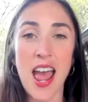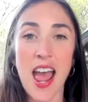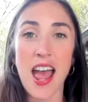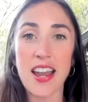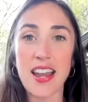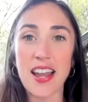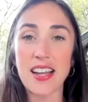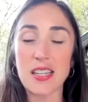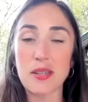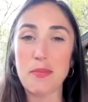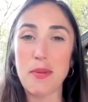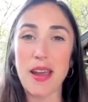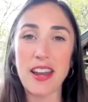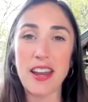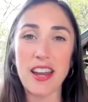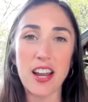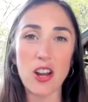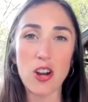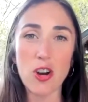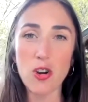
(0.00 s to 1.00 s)
and has made
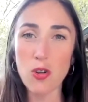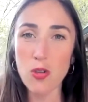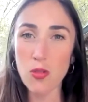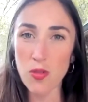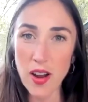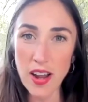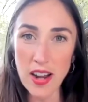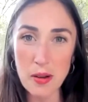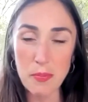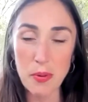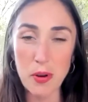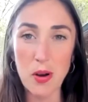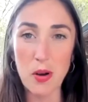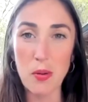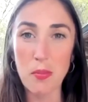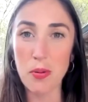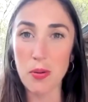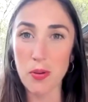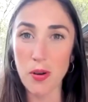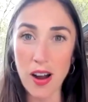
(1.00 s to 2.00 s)

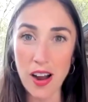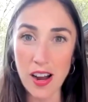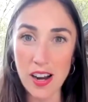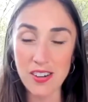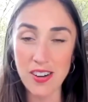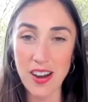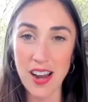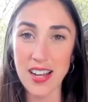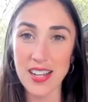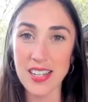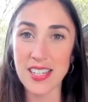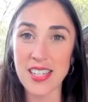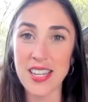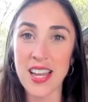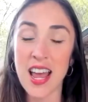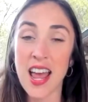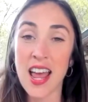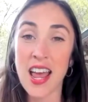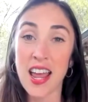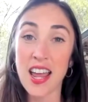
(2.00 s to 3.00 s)
incredible progress
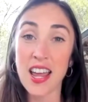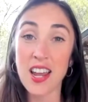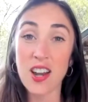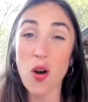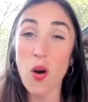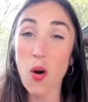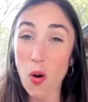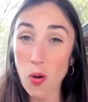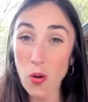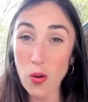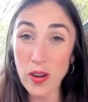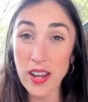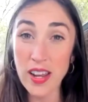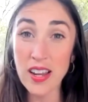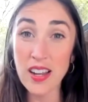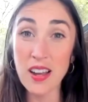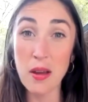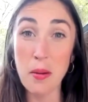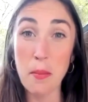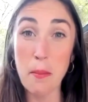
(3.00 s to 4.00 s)
in
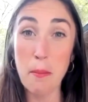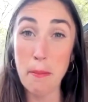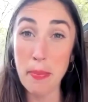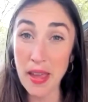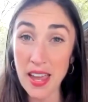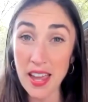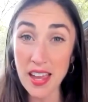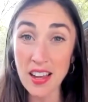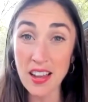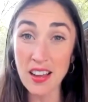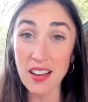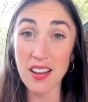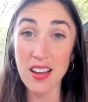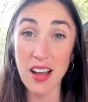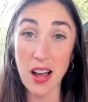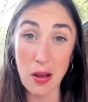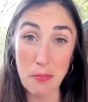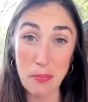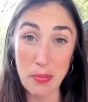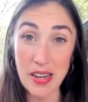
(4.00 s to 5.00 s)
holding big
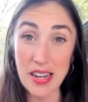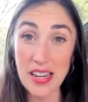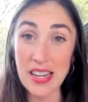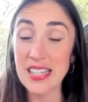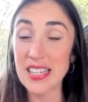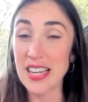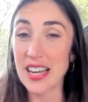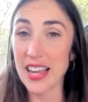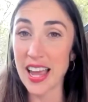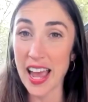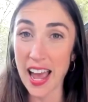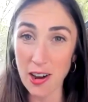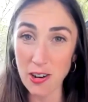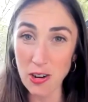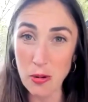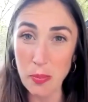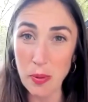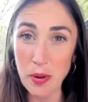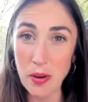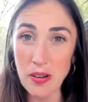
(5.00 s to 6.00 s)
companies
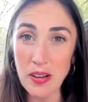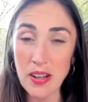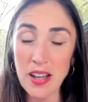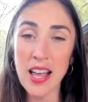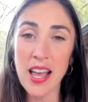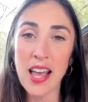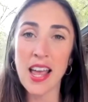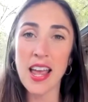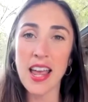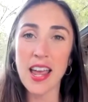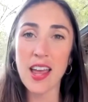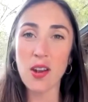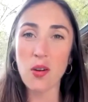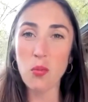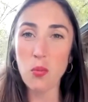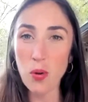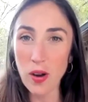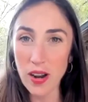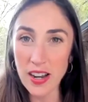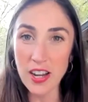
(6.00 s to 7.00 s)
accountable
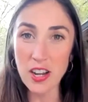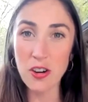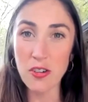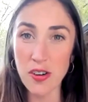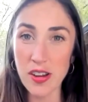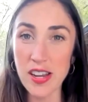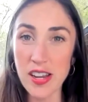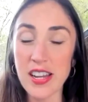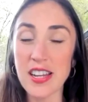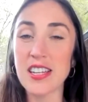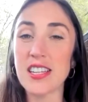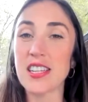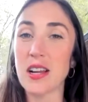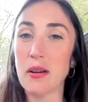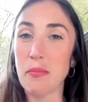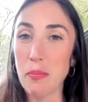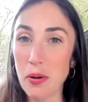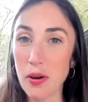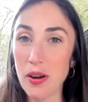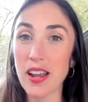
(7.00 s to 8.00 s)
in what ingredients they're
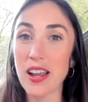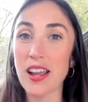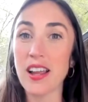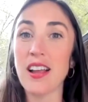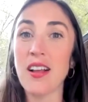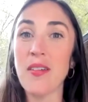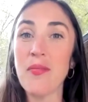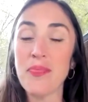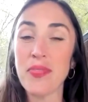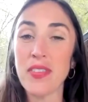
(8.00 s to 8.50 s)
putting